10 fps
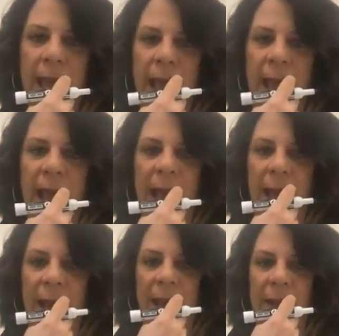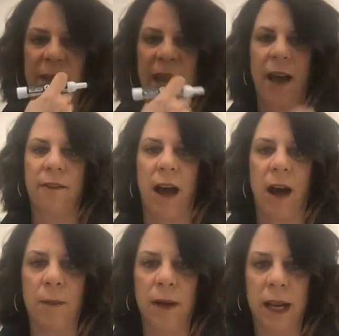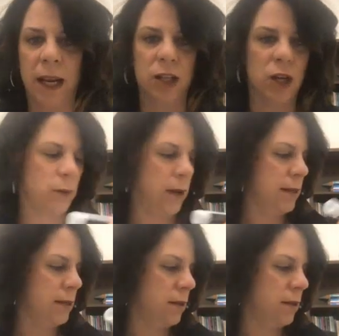And we have how many donuts?